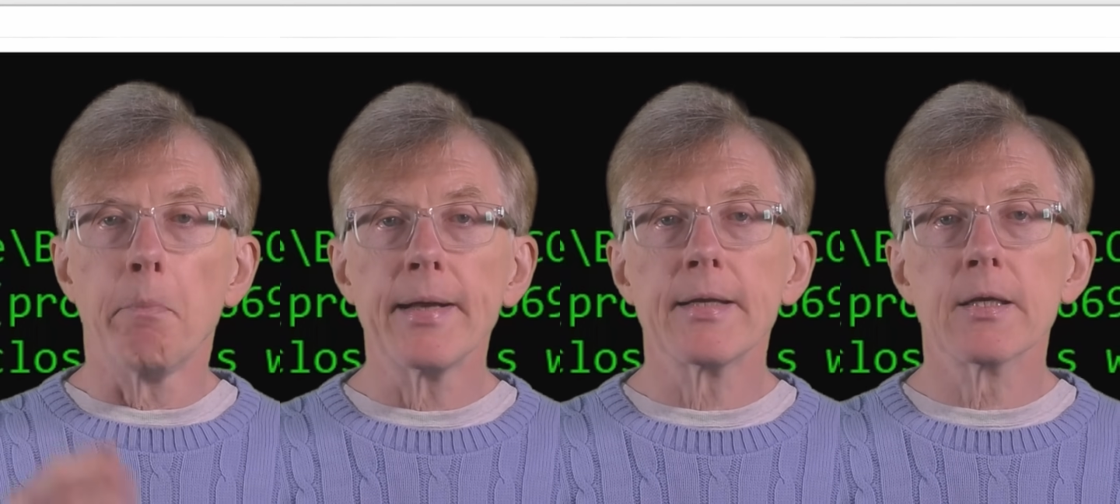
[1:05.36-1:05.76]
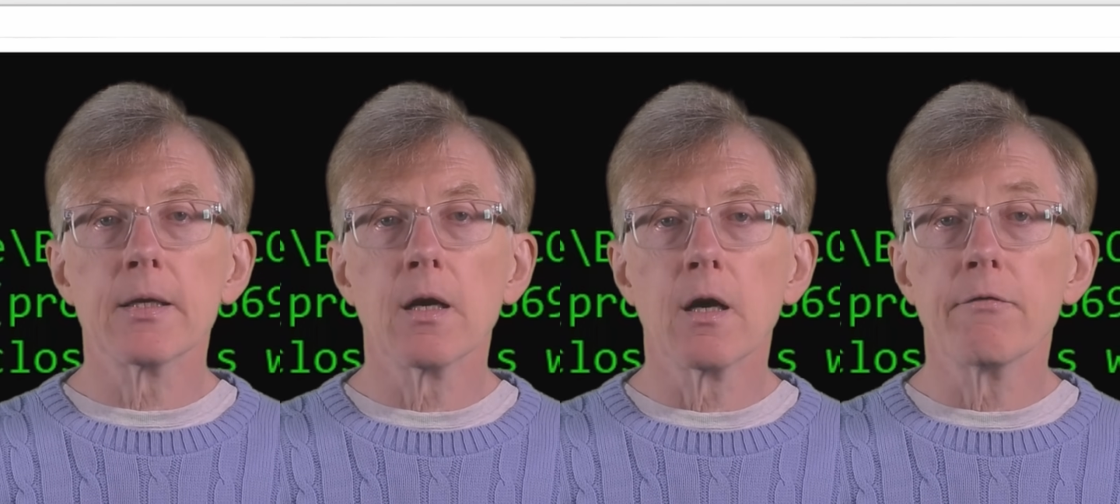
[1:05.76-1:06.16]
bit
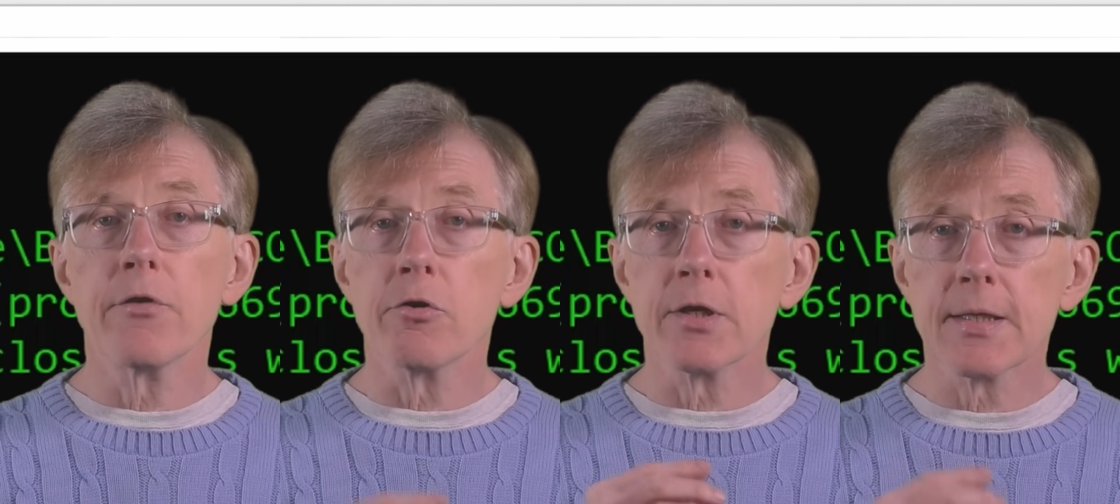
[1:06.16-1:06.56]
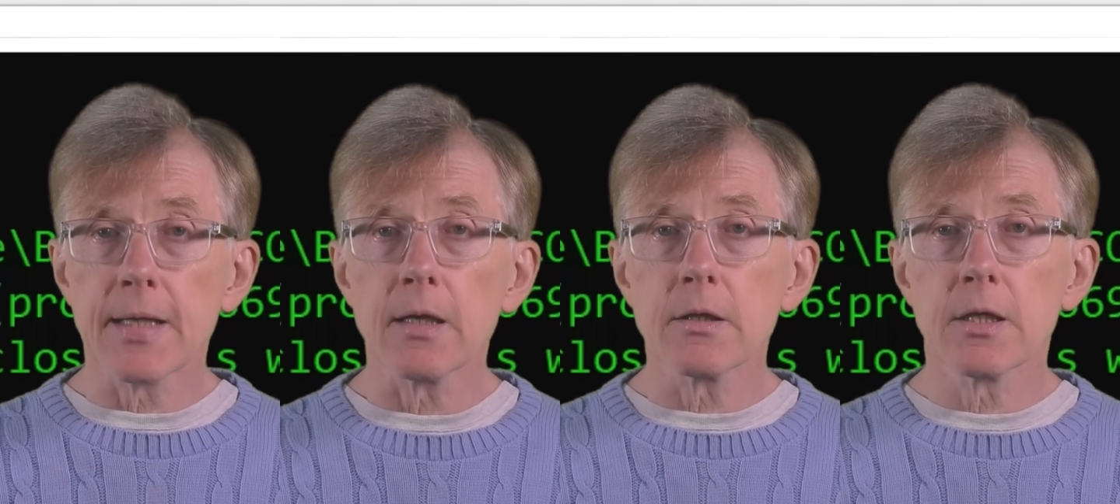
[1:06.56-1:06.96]
of the
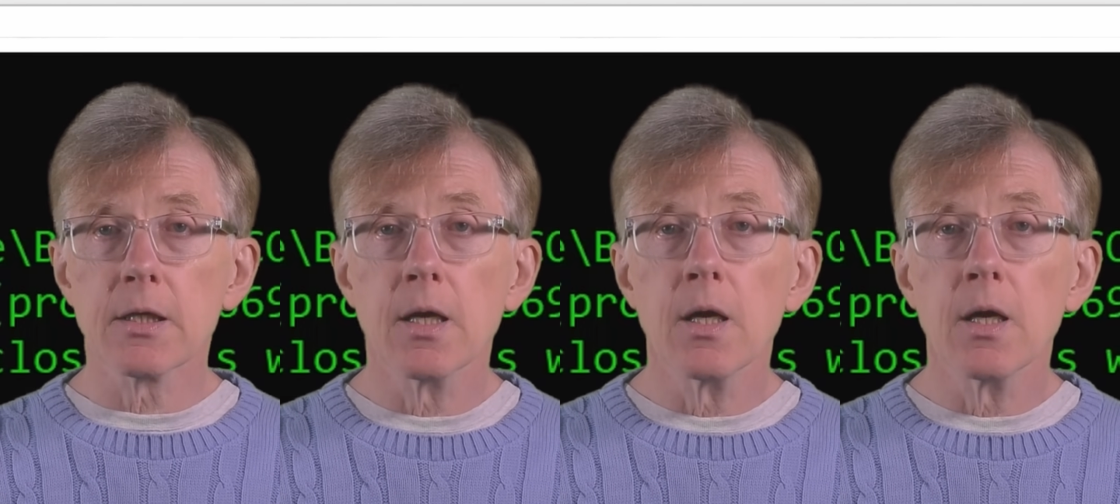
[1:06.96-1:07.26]
result